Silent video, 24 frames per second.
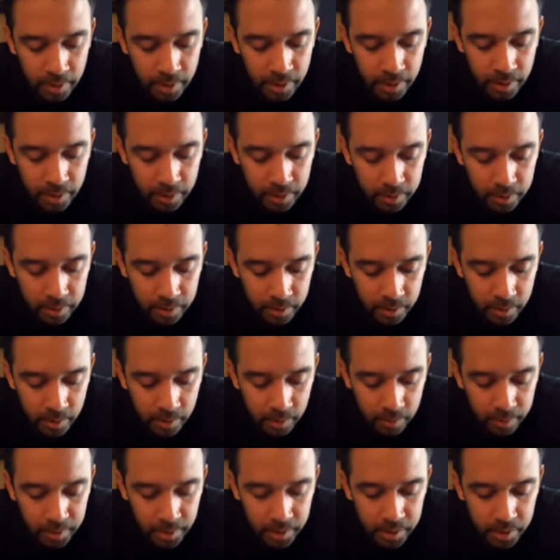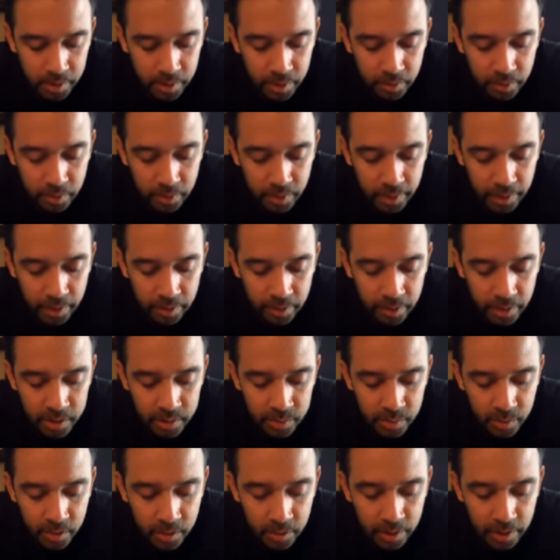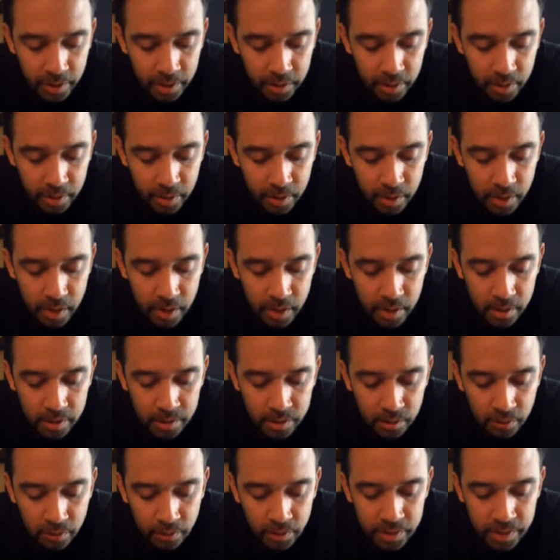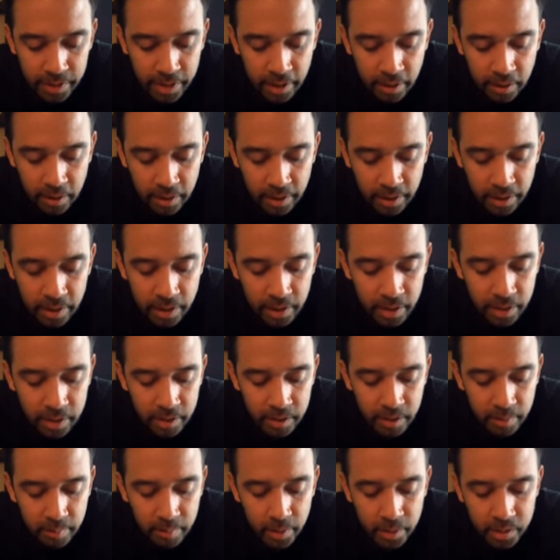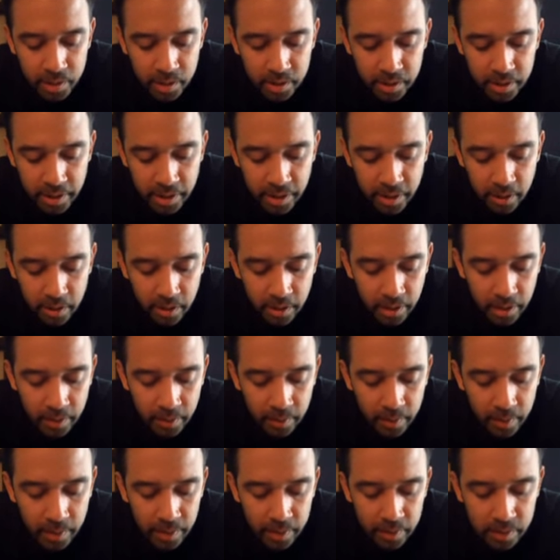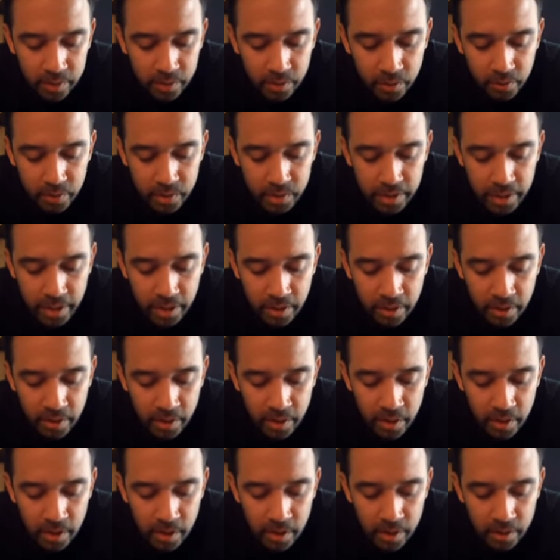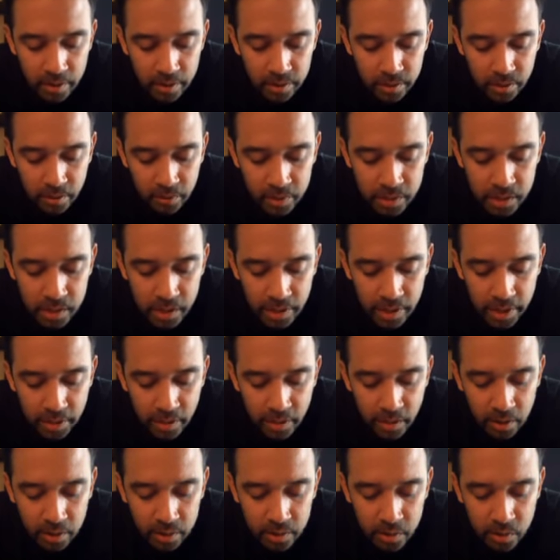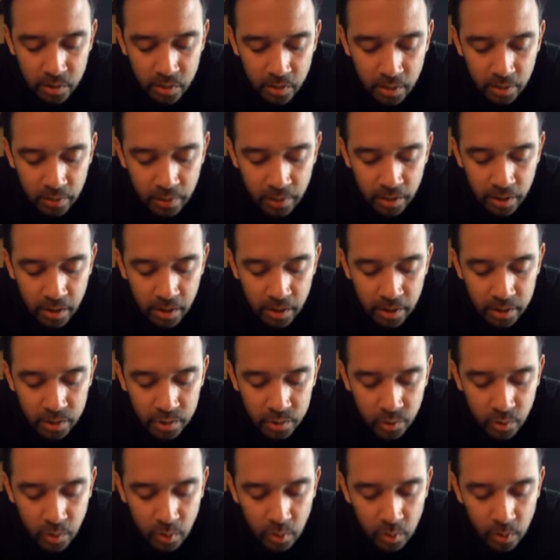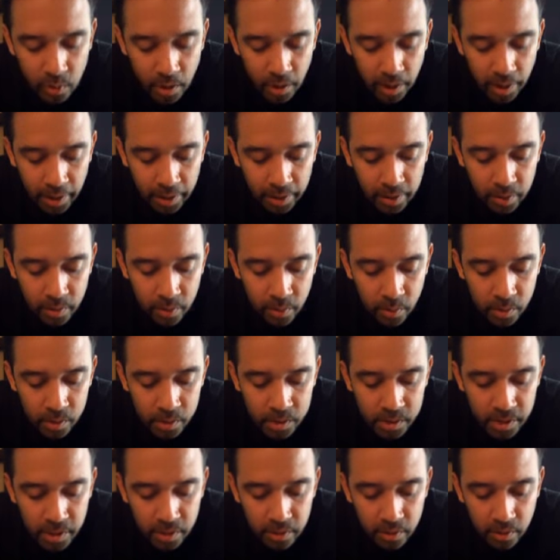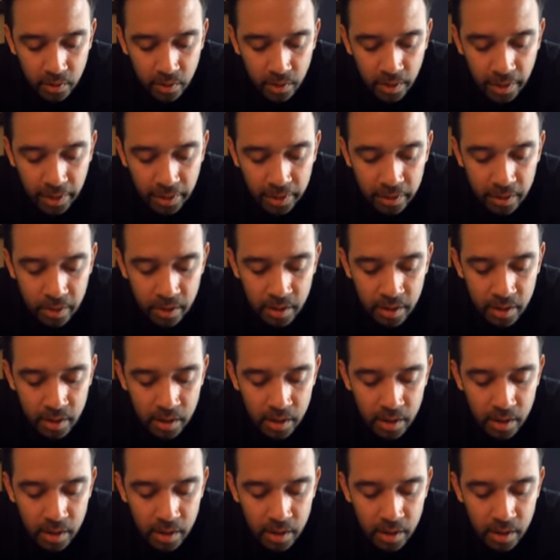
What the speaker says: Okay, we got two different airlines. We're going to look at the service airline, then the emergency airline. Okay, the service line, also called the control line or signal line,